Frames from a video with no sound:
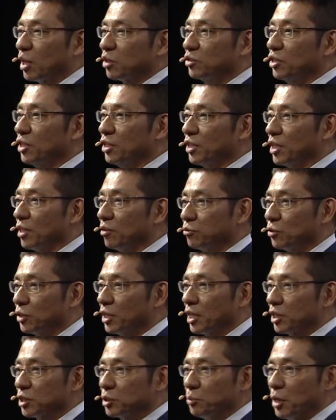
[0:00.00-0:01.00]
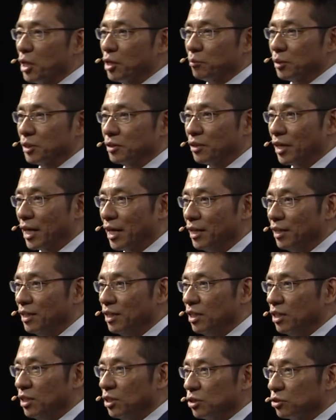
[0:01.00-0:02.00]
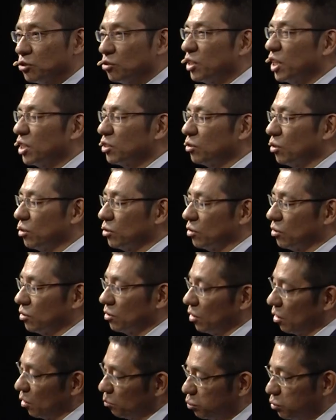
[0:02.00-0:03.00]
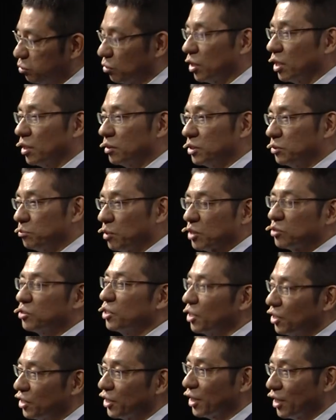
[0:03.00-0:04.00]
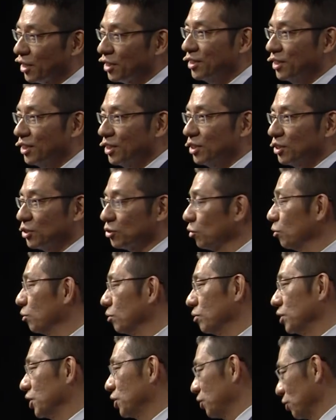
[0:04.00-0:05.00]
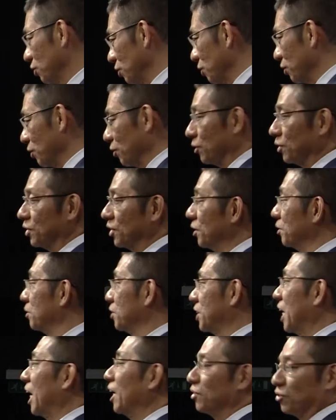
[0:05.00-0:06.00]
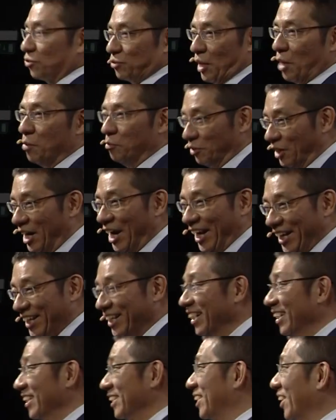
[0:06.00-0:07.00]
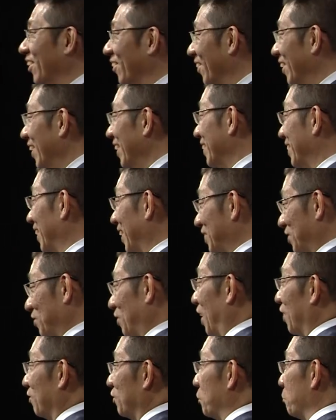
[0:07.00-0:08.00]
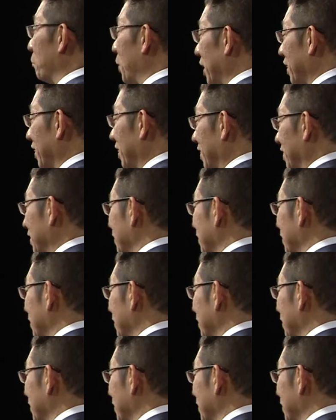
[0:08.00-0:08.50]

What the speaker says: bacteria for the experiment, right? So they thought, oh, poor bacteria. So we should, chant them, right? So that's how they make it.